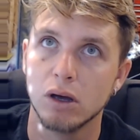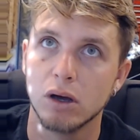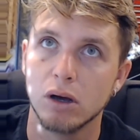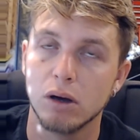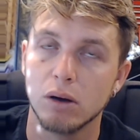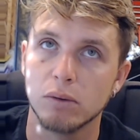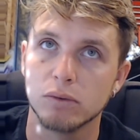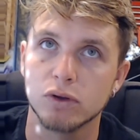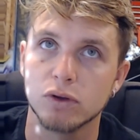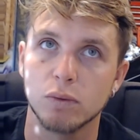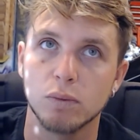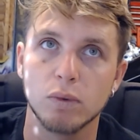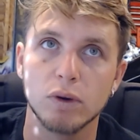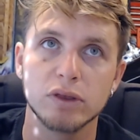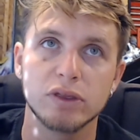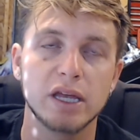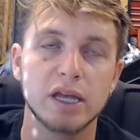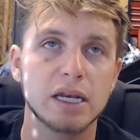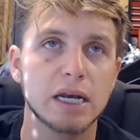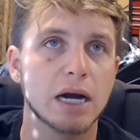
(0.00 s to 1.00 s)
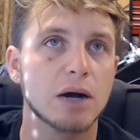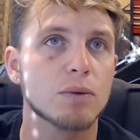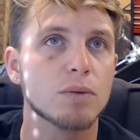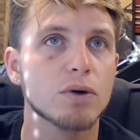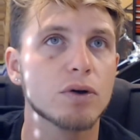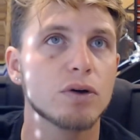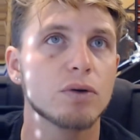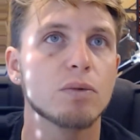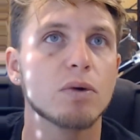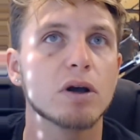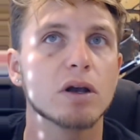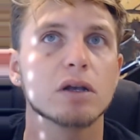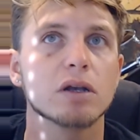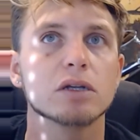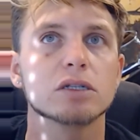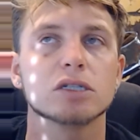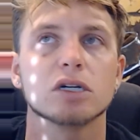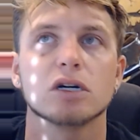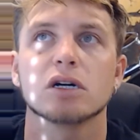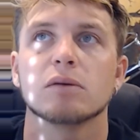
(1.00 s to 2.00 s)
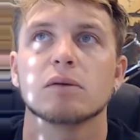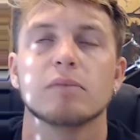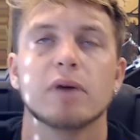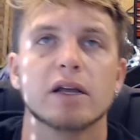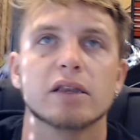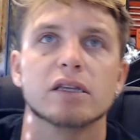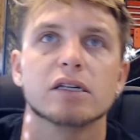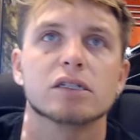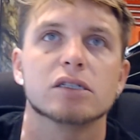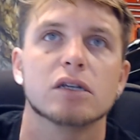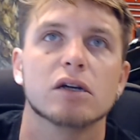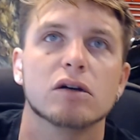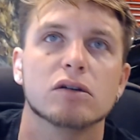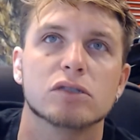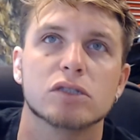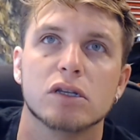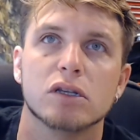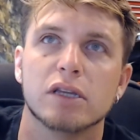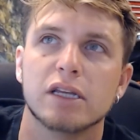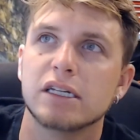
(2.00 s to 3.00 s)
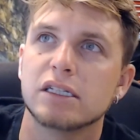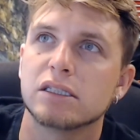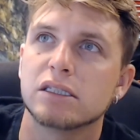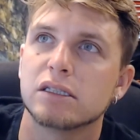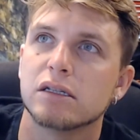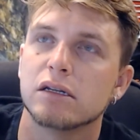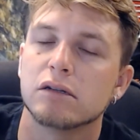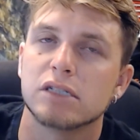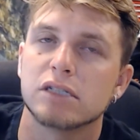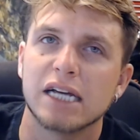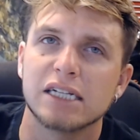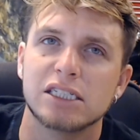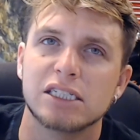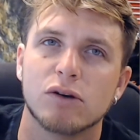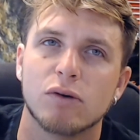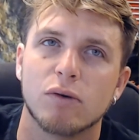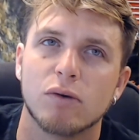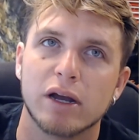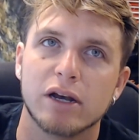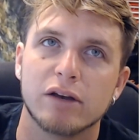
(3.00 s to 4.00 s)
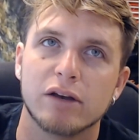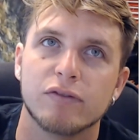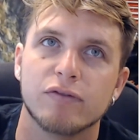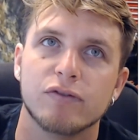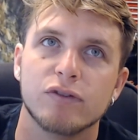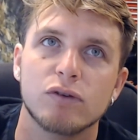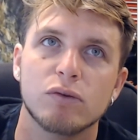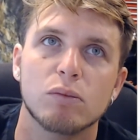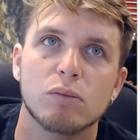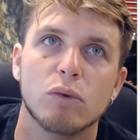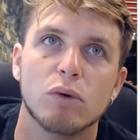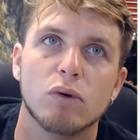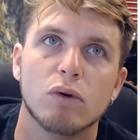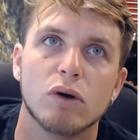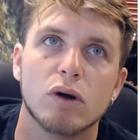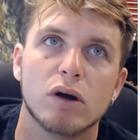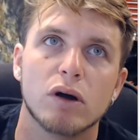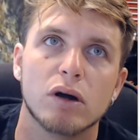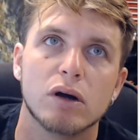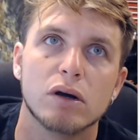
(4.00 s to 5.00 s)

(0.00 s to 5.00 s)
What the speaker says: The one thing that I really wanted to talk about this though, so there's actually quite a few more.